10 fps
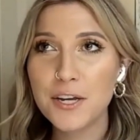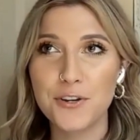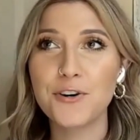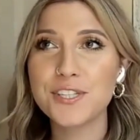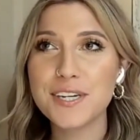
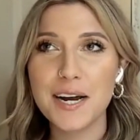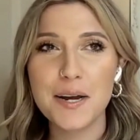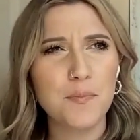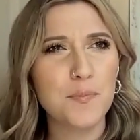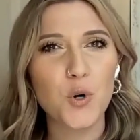you notice that
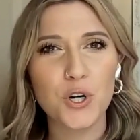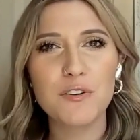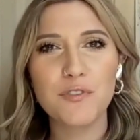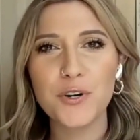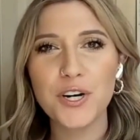I'm
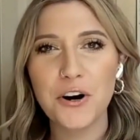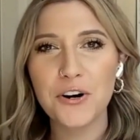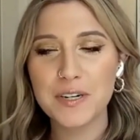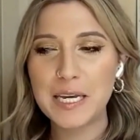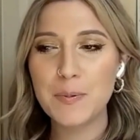working very hard
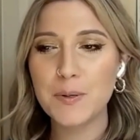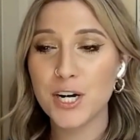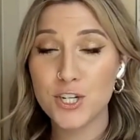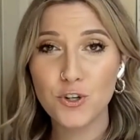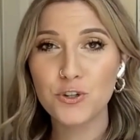on keeping
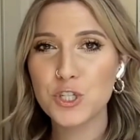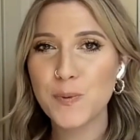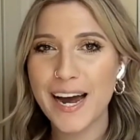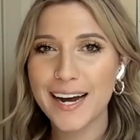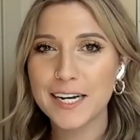my shoulders
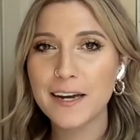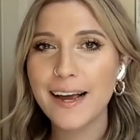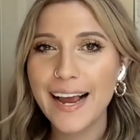back.